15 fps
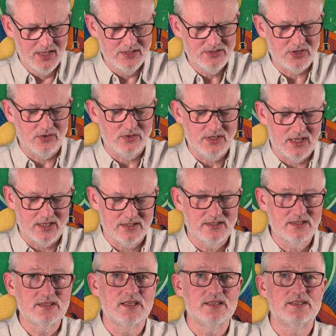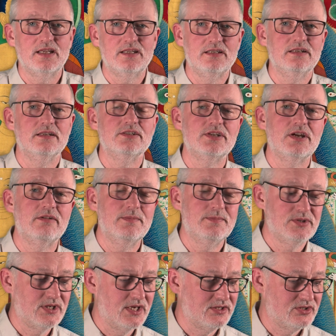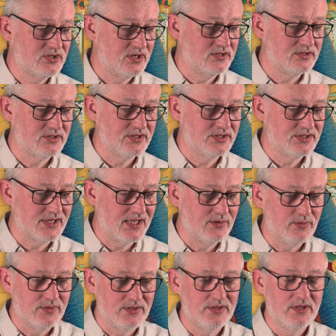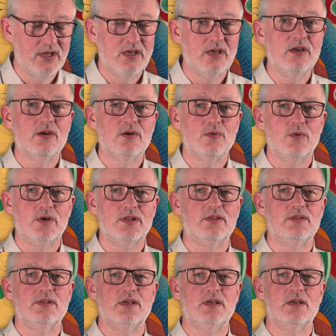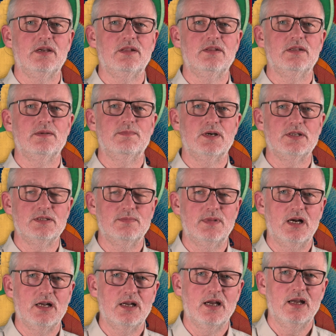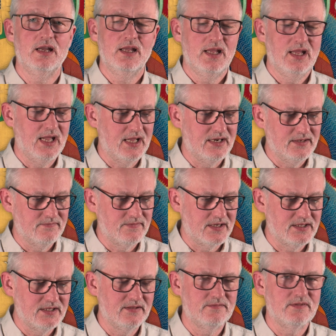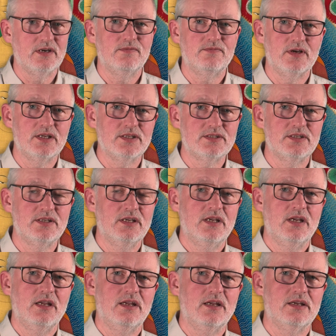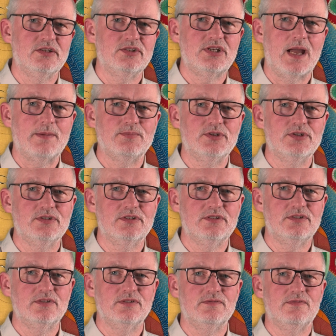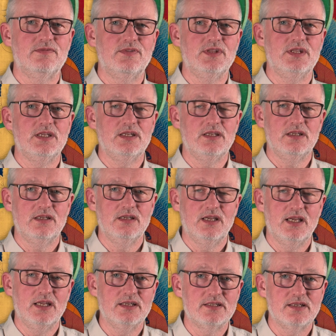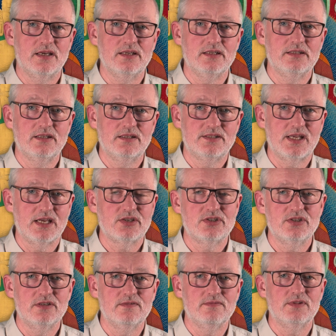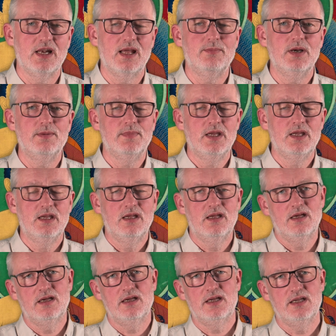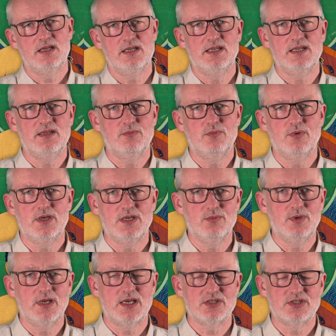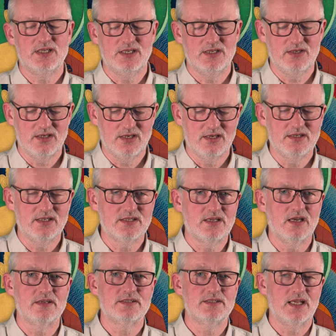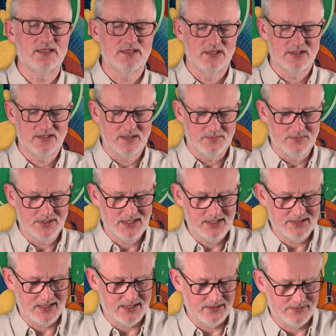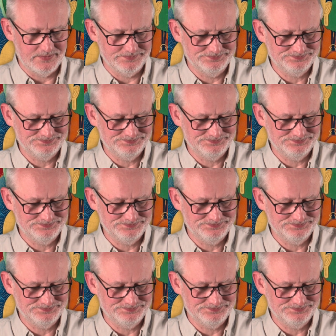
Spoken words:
So yes, as I said, Je Rinpoche chose to stay with the Madhyamaka, and in fact in the very first chapters of the Insight section of the Lamrim, we actually discussed that in some detail.